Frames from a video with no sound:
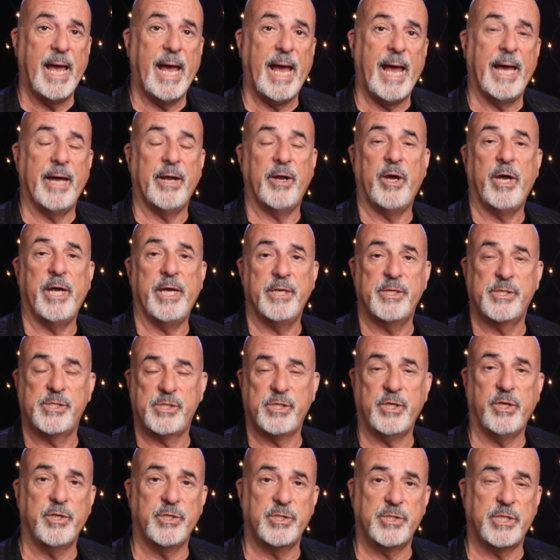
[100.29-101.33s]
And I had
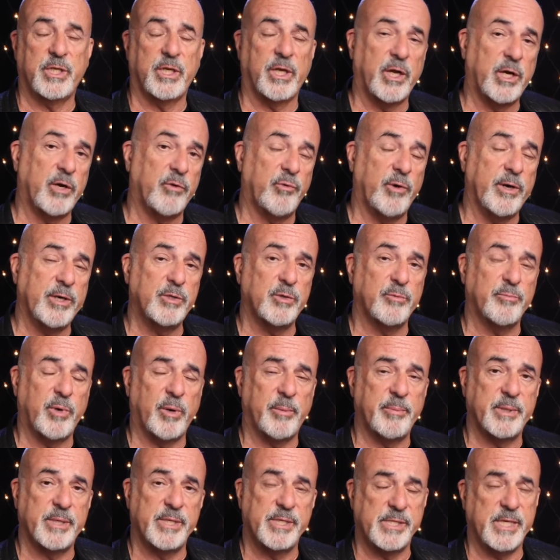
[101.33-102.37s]
searched a lot of rental
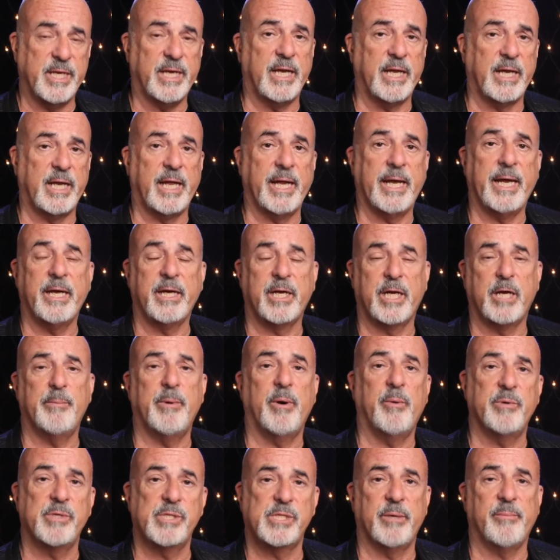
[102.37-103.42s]
properties in LA and come
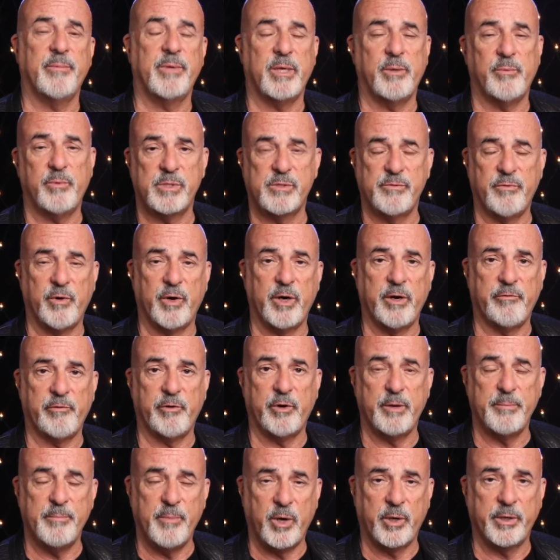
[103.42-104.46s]
up with something that was very,
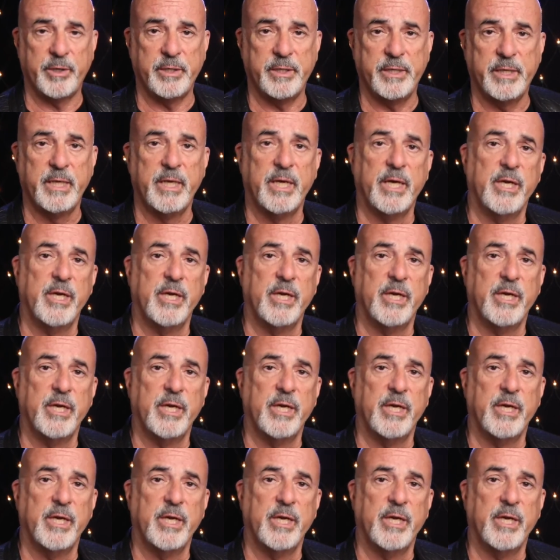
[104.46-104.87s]
very modern.